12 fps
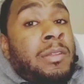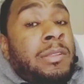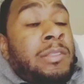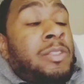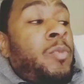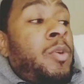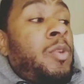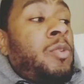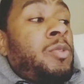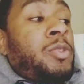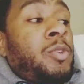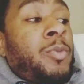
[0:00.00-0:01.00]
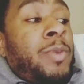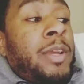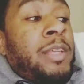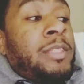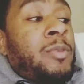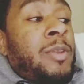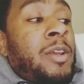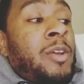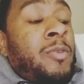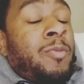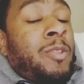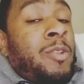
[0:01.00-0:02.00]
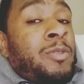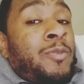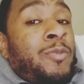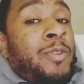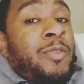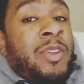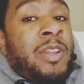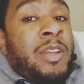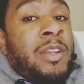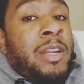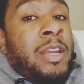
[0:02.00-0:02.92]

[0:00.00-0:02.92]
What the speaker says: So my old store probably is around close to 1,500